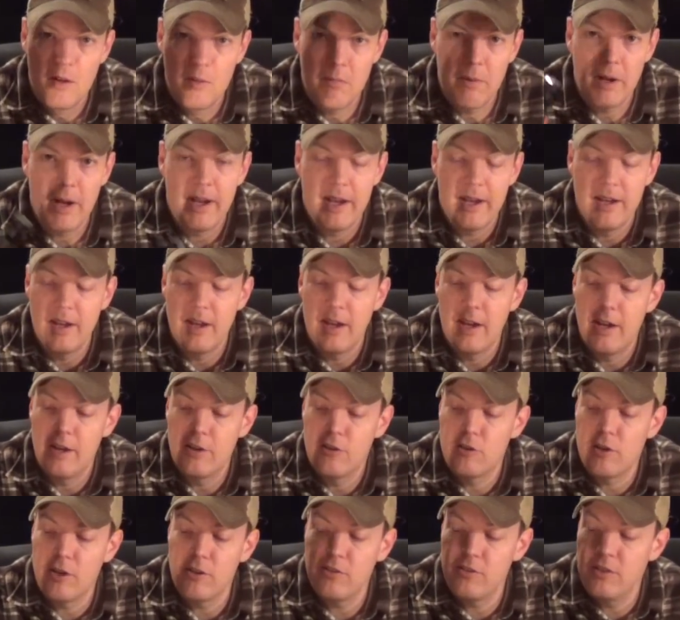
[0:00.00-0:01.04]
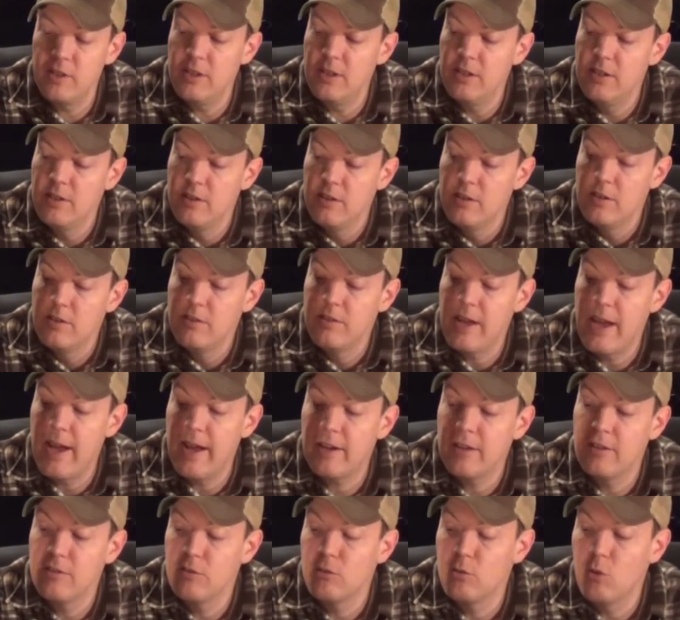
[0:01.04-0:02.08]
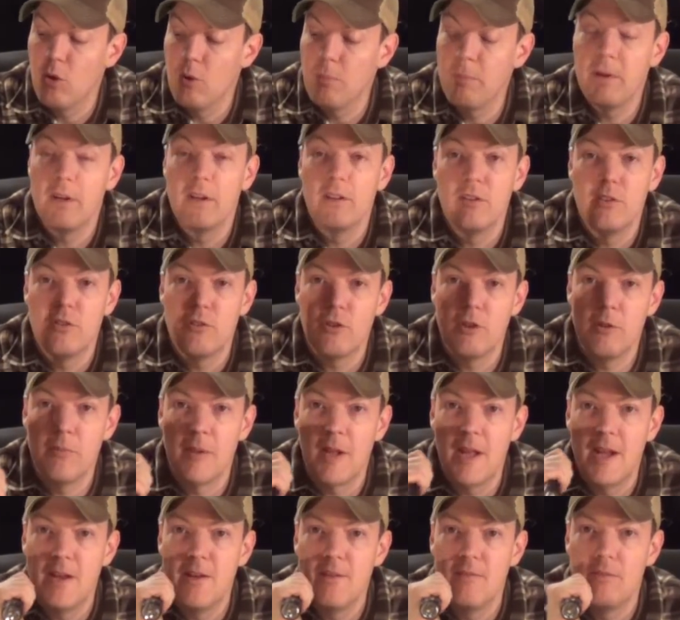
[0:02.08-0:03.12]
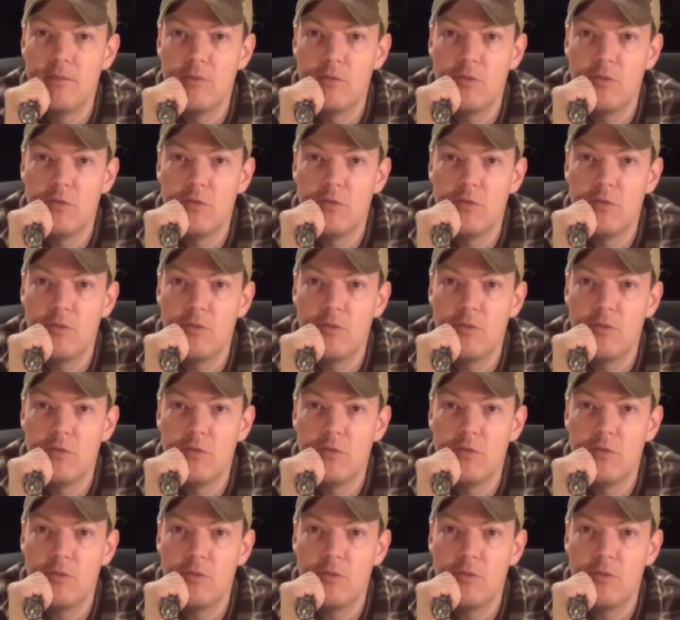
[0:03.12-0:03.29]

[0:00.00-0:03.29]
my trusty TAC Scorpion Streamlight.